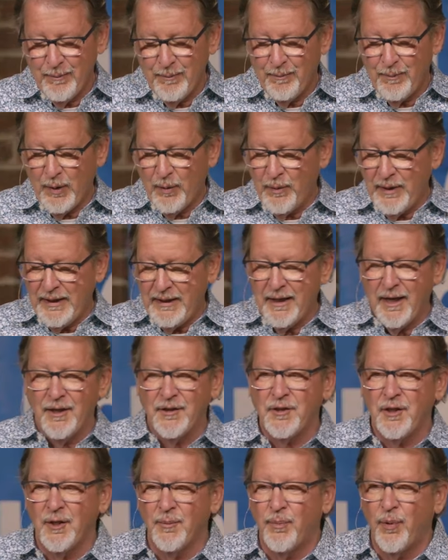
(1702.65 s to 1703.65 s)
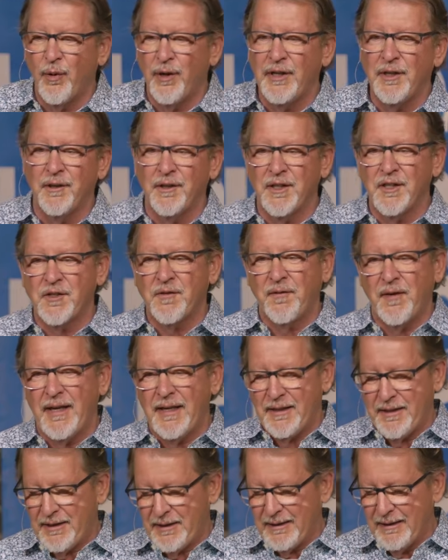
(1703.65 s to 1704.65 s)
but when he got to the point on his
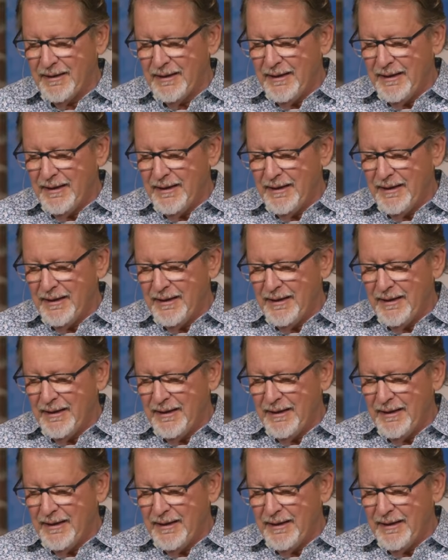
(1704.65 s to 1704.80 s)
face,